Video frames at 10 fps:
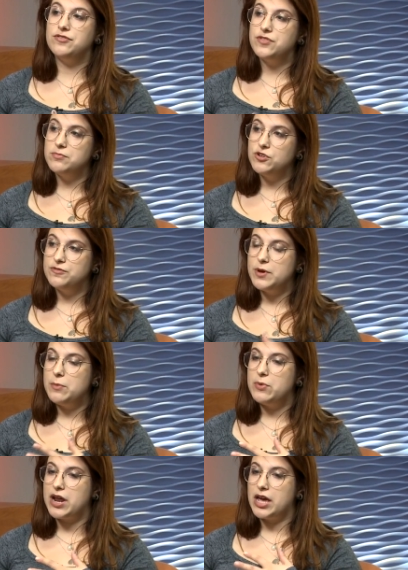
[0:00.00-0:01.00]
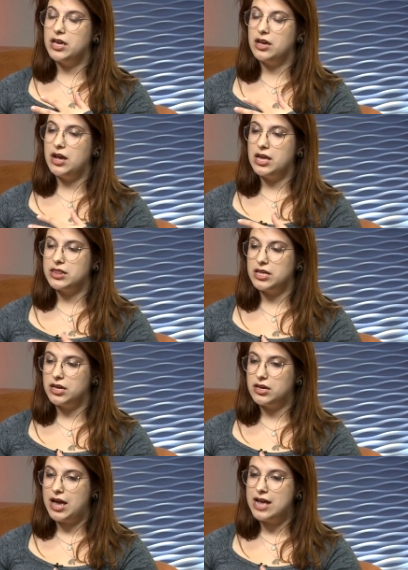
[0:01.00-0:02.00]
of the movement, but I, I
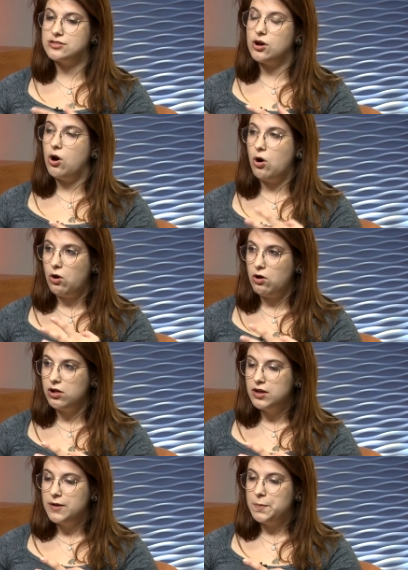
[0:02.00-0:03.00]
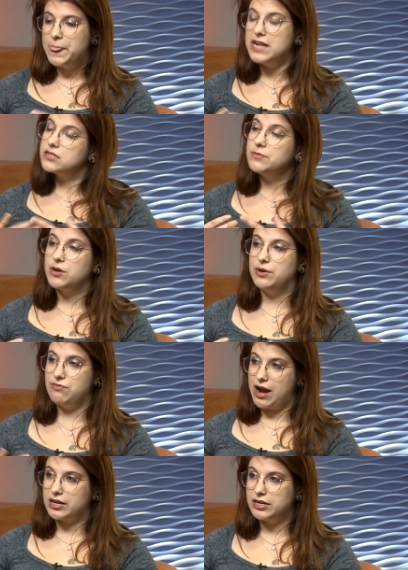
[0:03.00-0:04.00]
think as a whole, that's something we
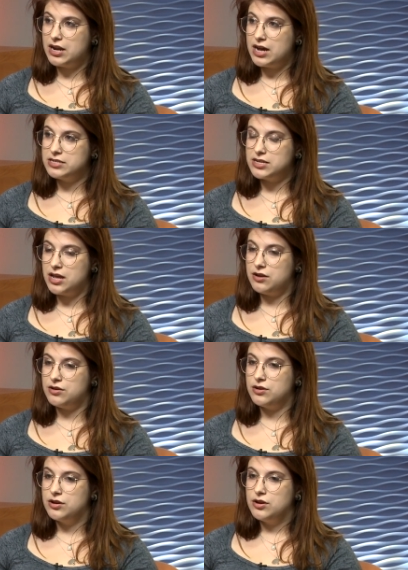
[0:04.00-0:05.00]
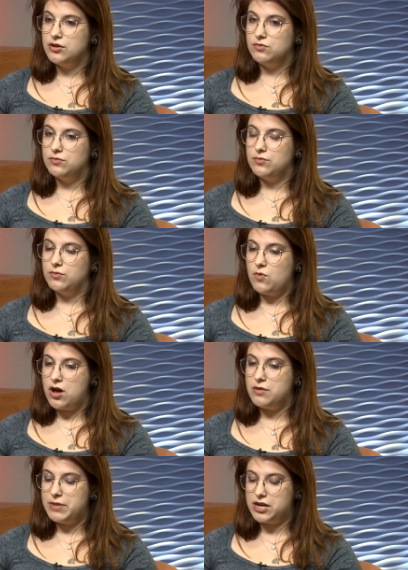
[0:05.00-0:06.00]
recognize and
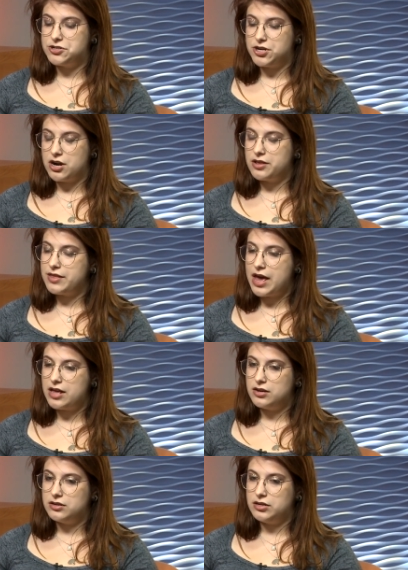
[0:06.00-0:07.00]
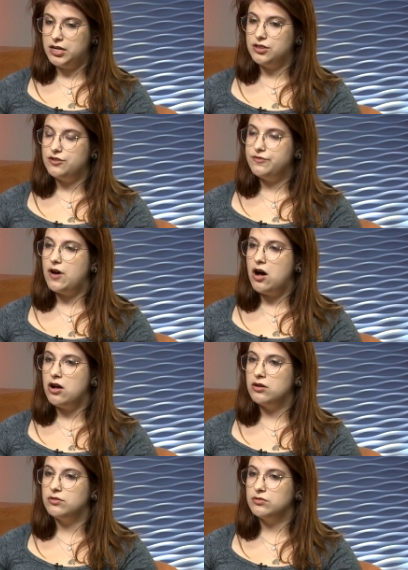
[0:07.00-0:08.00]
want to make sure that in the
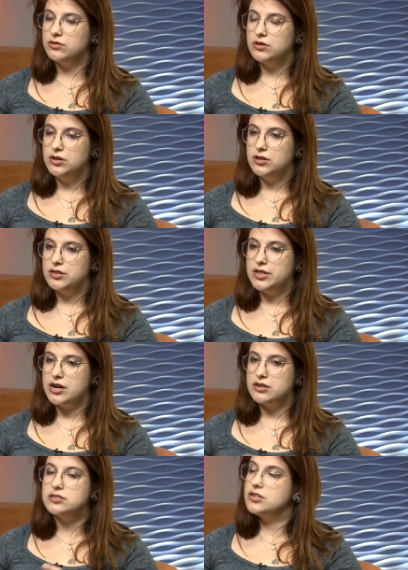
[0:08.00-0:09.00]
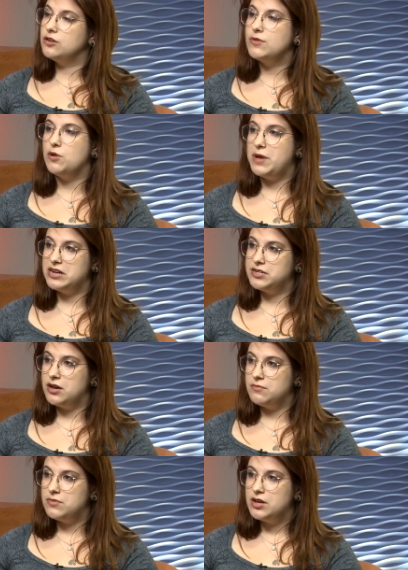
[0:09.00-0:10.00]
fall, there's still
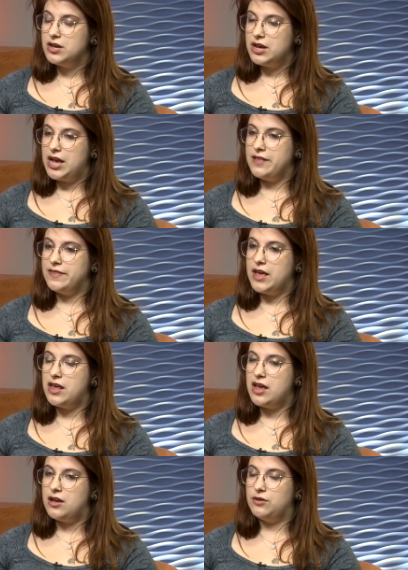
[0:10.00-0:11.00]
momentum and that